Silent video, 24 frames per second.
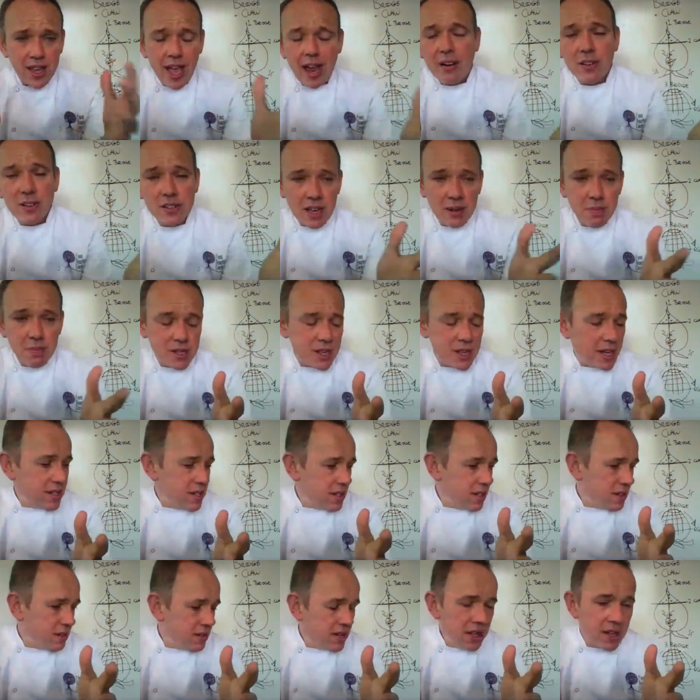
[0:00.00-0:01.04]
carrots and
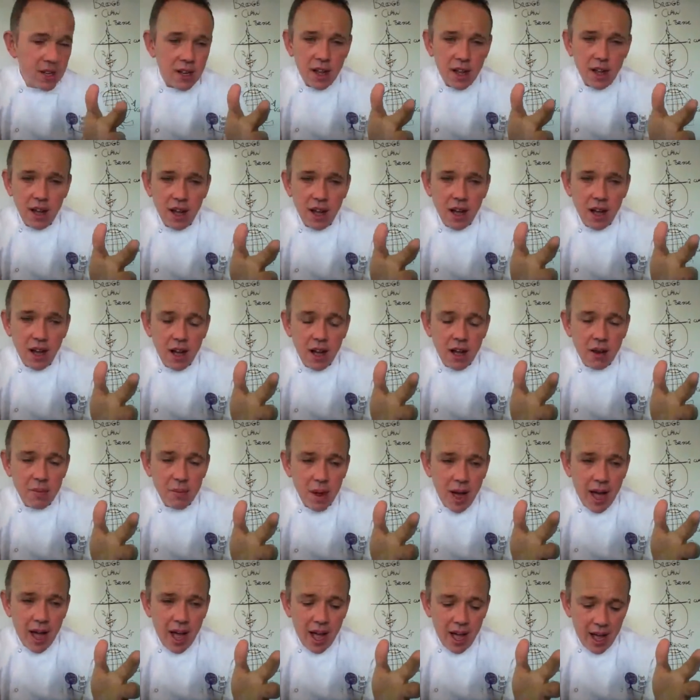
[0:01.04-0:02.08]
potato,
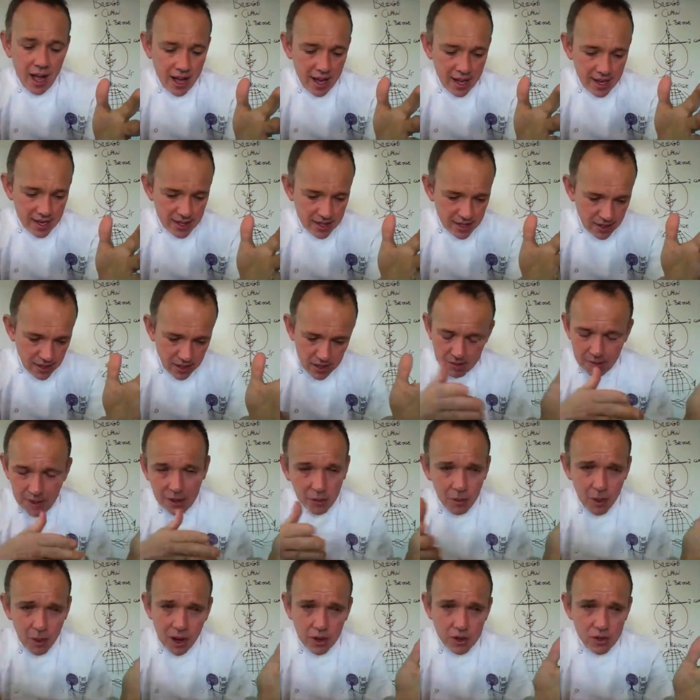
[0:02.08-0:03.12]
and
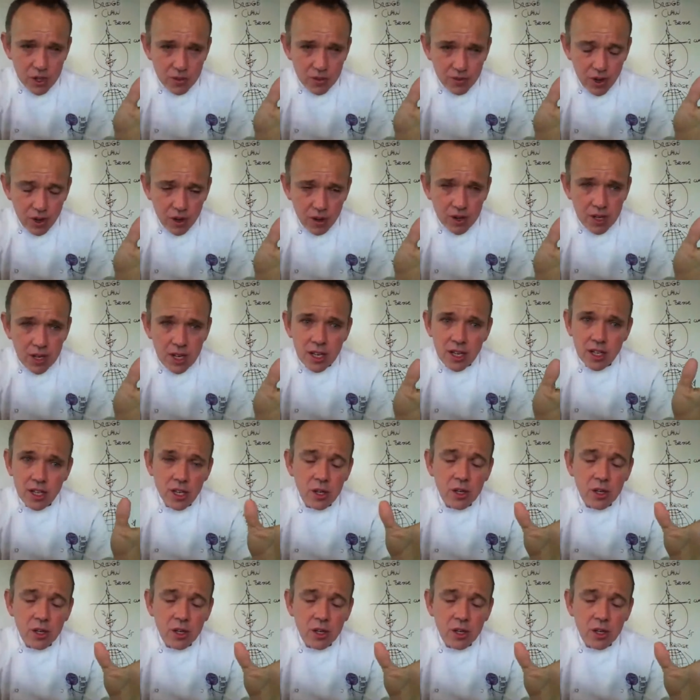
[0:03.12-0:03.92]
depending on what else you've got,